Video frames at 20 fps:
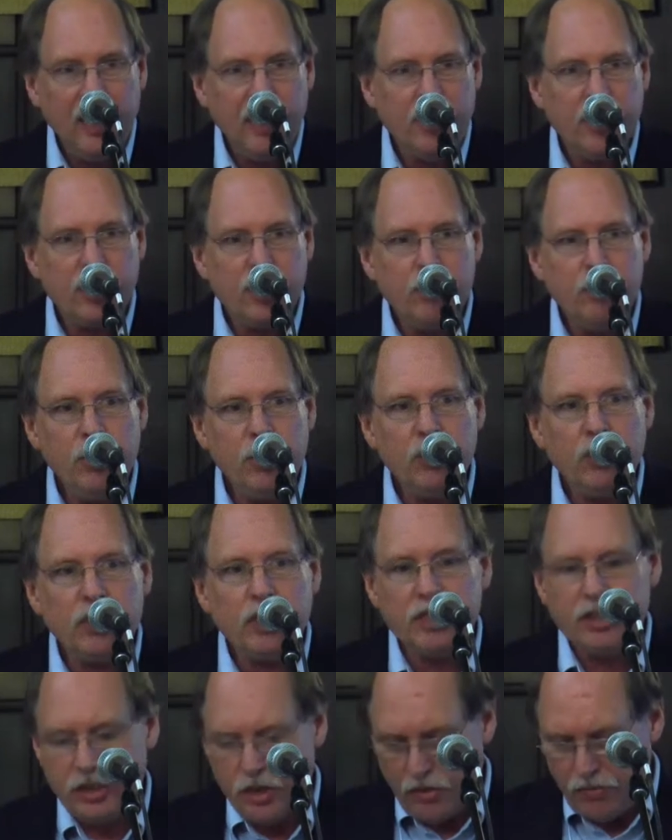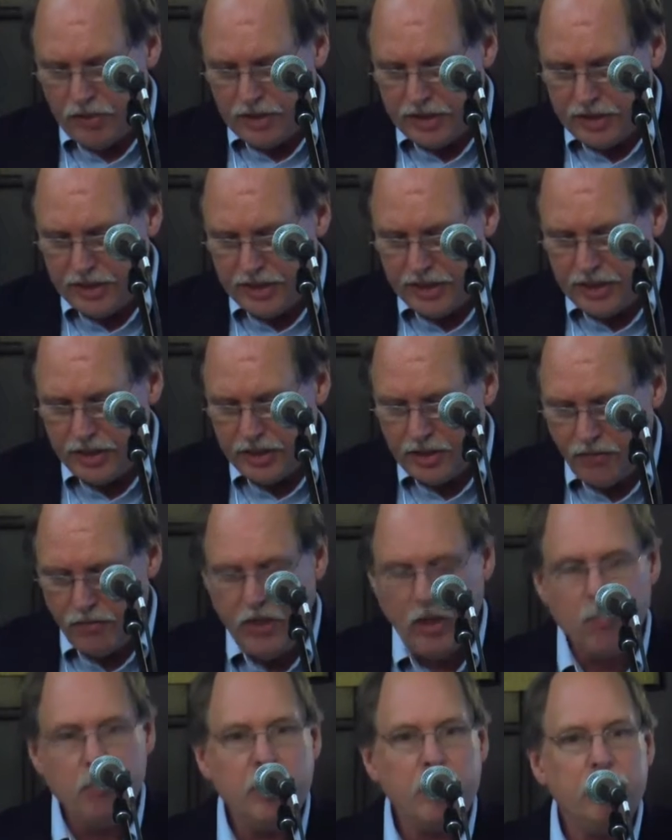The communal conservancies of
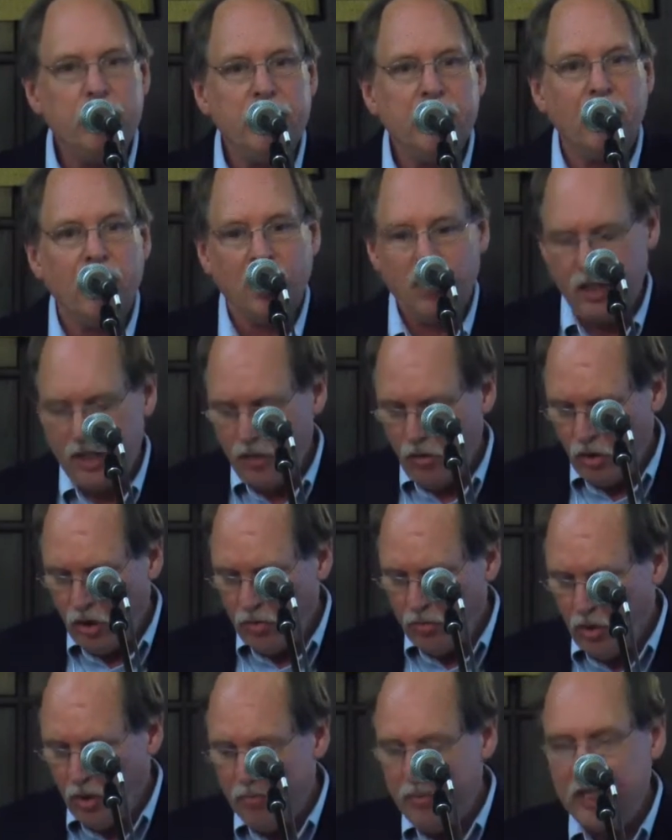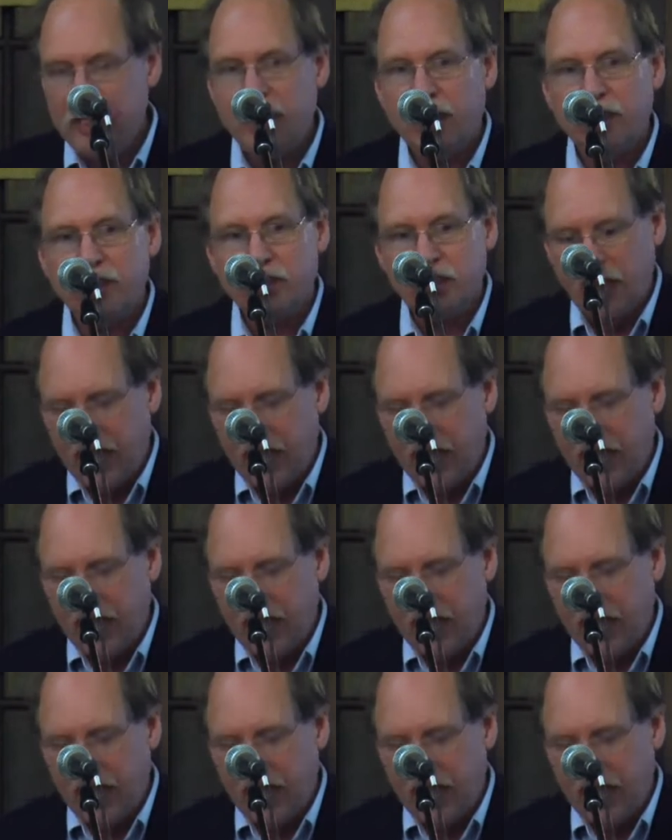Namibia are notable because,